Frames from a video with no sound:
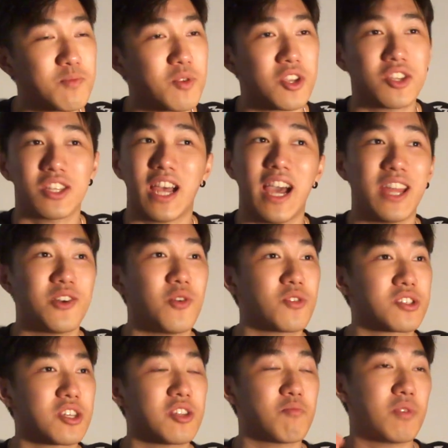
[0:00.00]
because I know
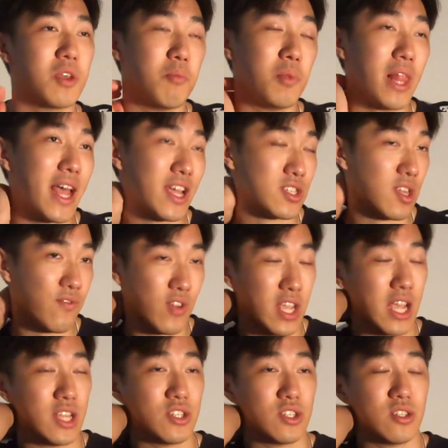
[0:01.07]
it's gonna be a blast if you
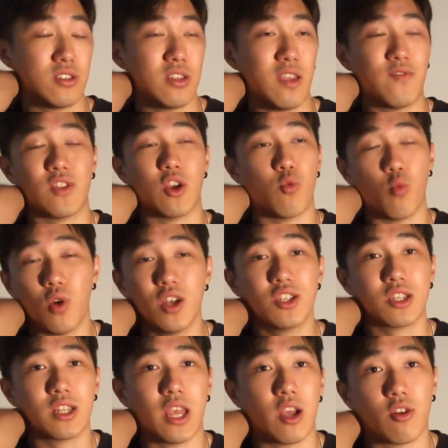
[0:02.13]
guys, if there was
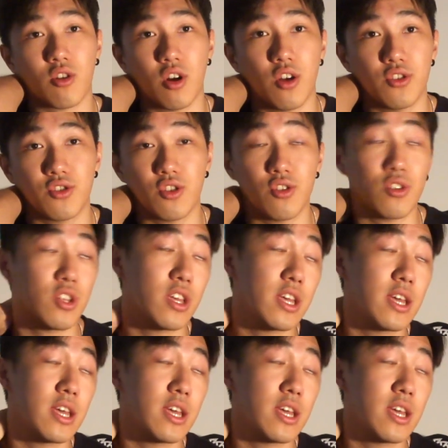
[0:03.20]
a Taeyeon concert.